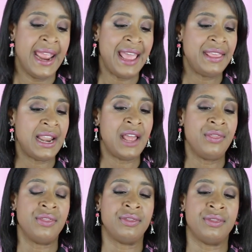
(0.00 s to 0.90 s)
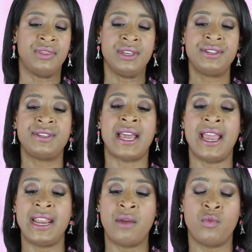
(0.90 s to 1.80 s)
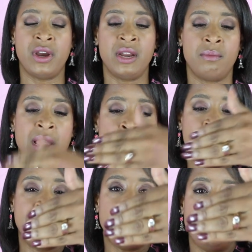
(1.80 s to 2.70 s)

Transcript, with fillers: And then on this side, I'm wearing my wedding